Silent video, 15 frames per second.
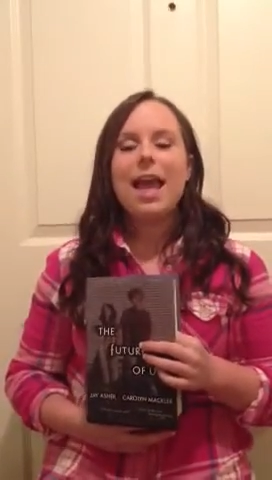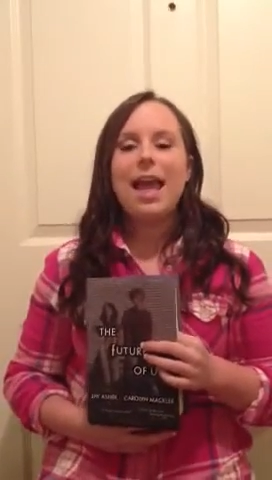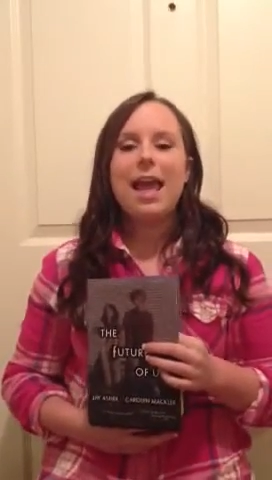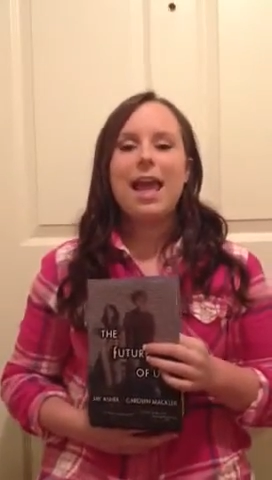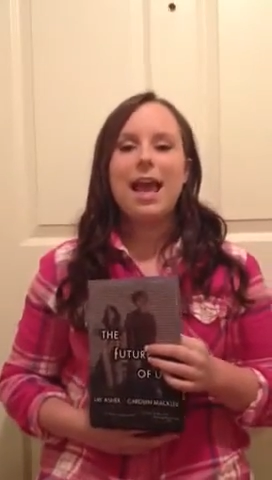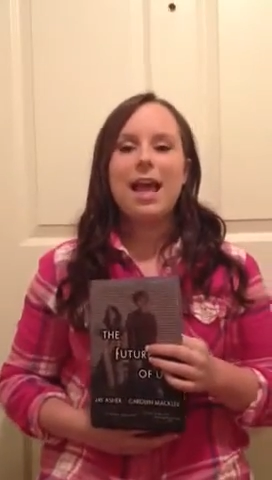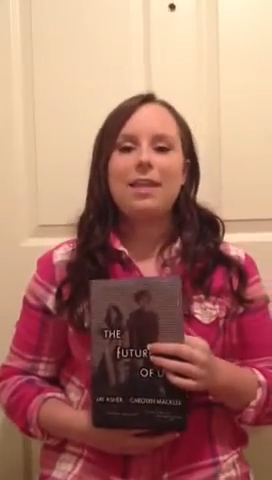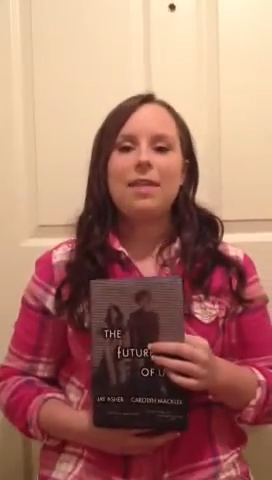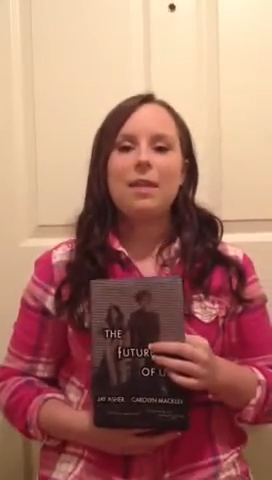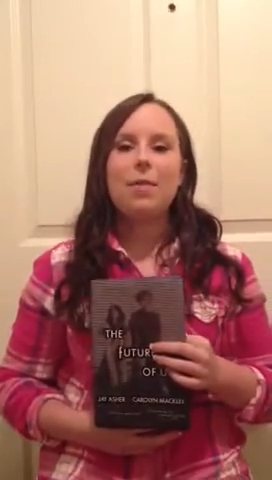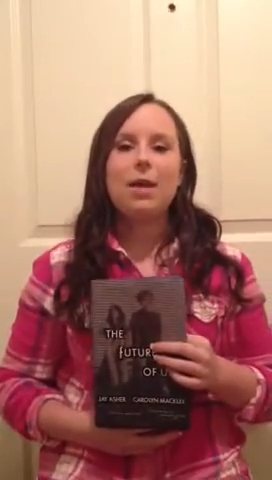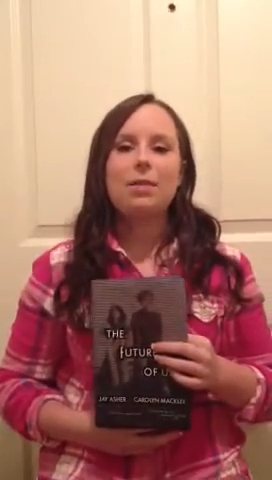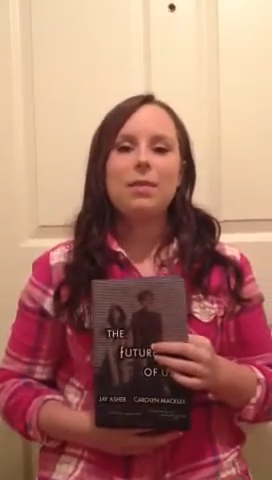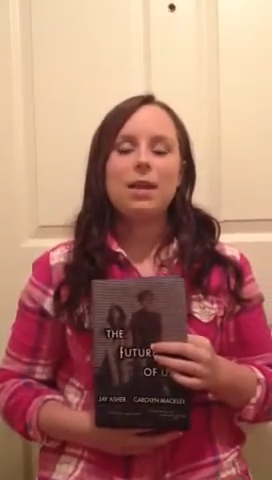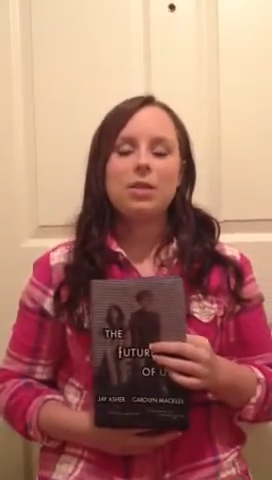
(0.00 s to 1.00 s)
and they
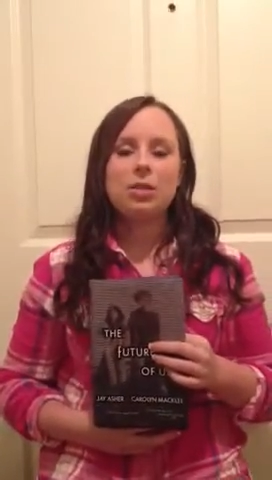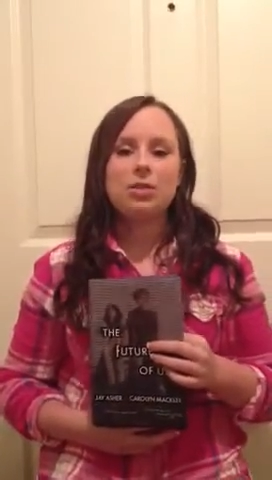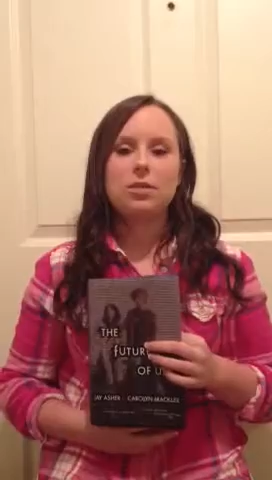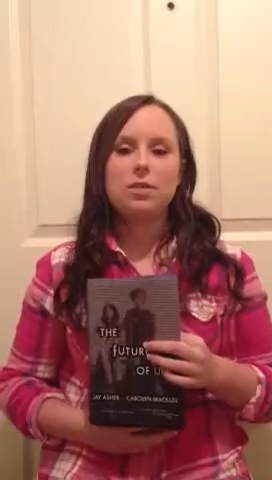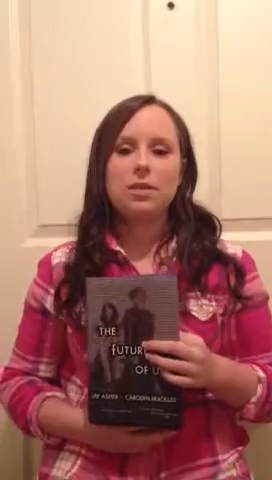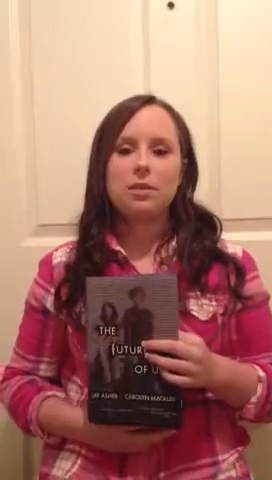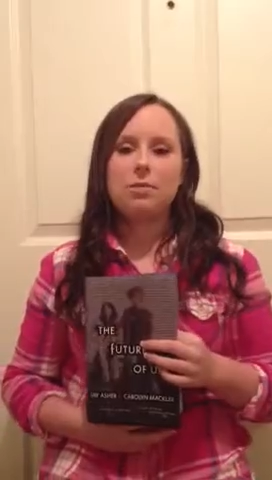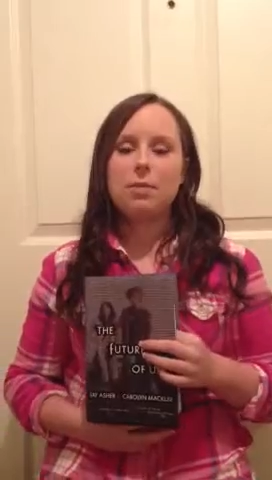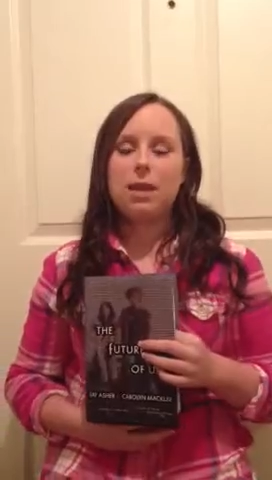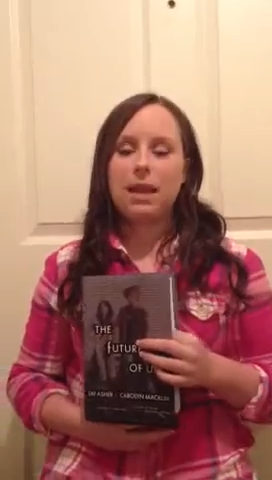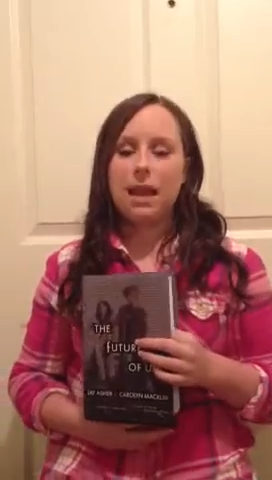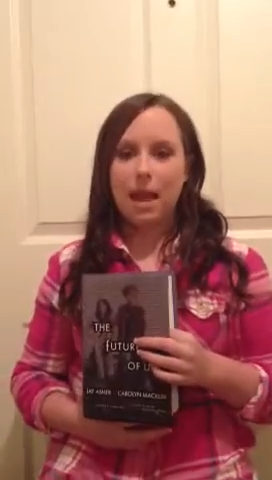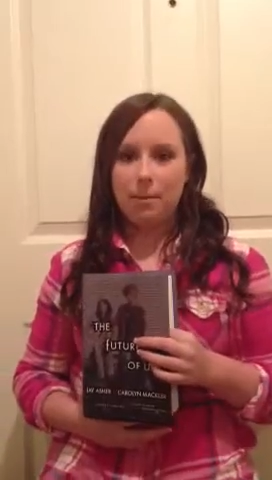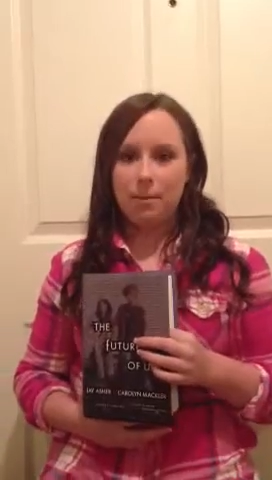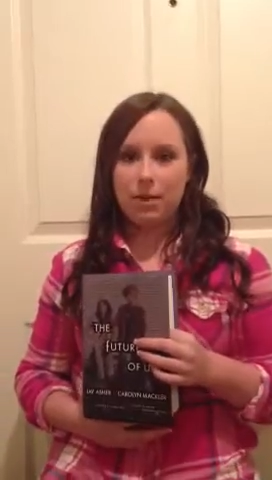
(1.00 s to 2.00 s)
want to make sure that they remain
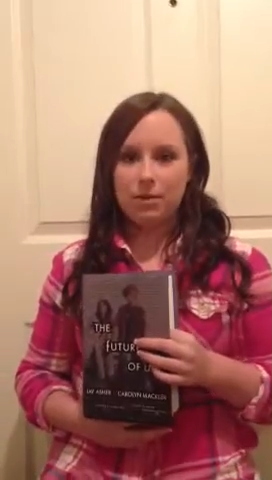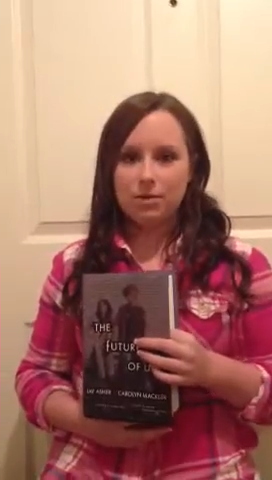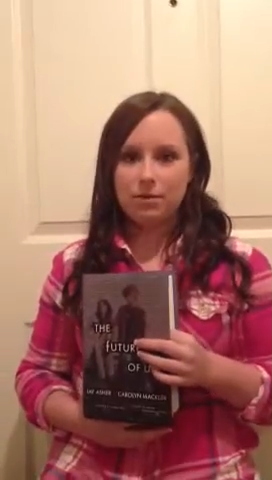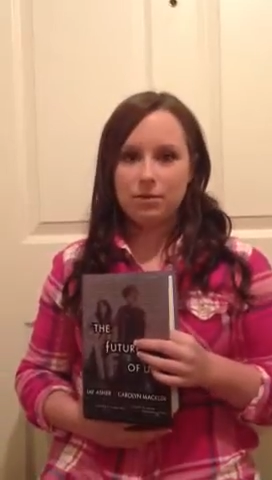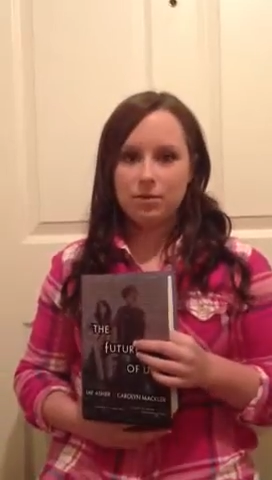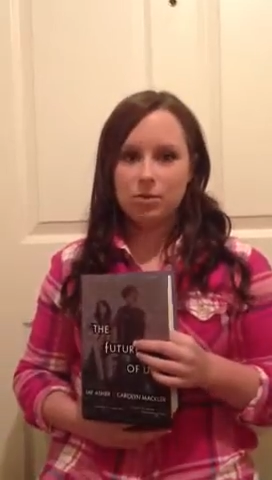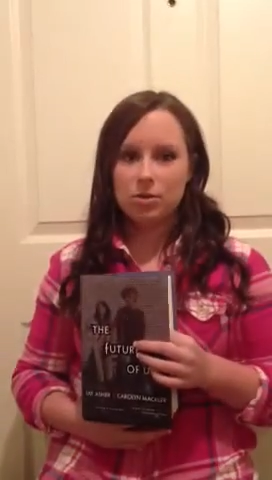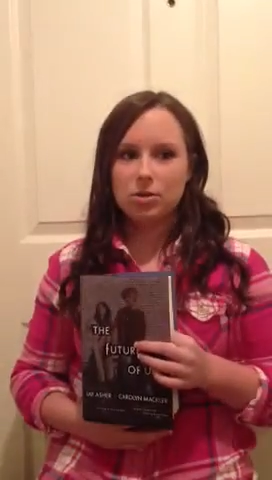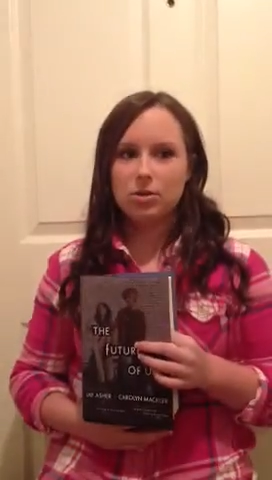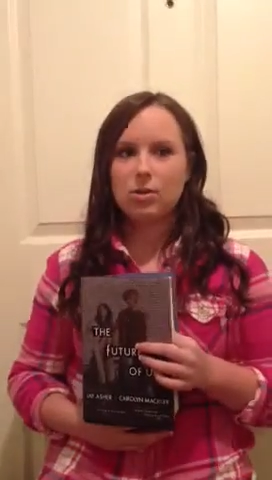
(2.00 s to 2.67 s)
happy in their future.